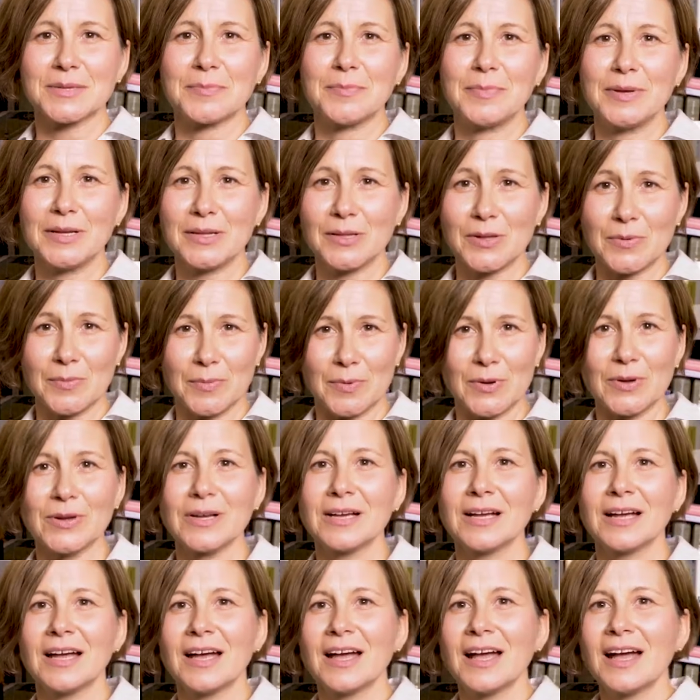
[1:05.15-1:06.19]
the pillow
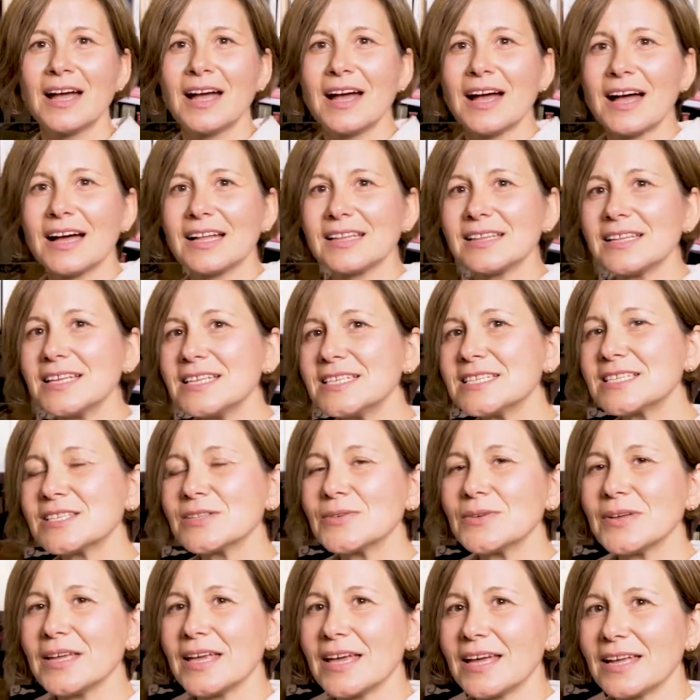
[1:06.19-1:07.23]
book, let's
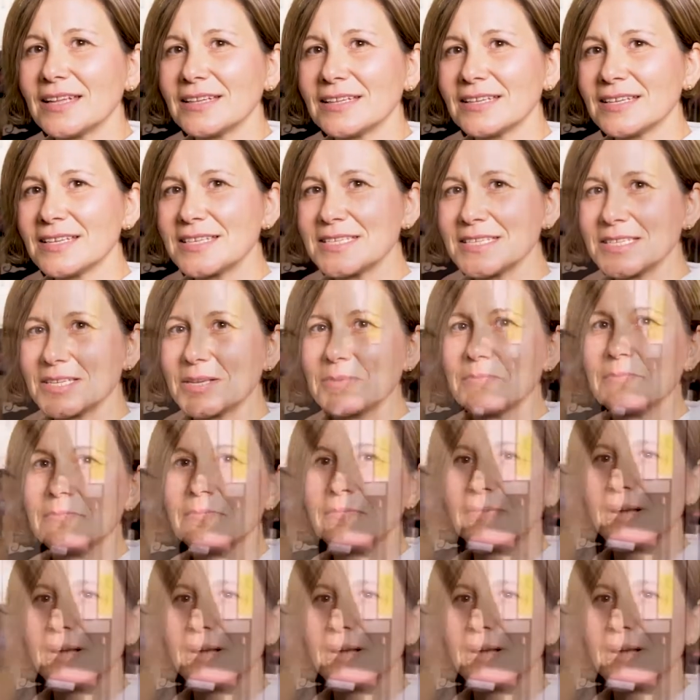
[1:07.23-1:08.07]
look at some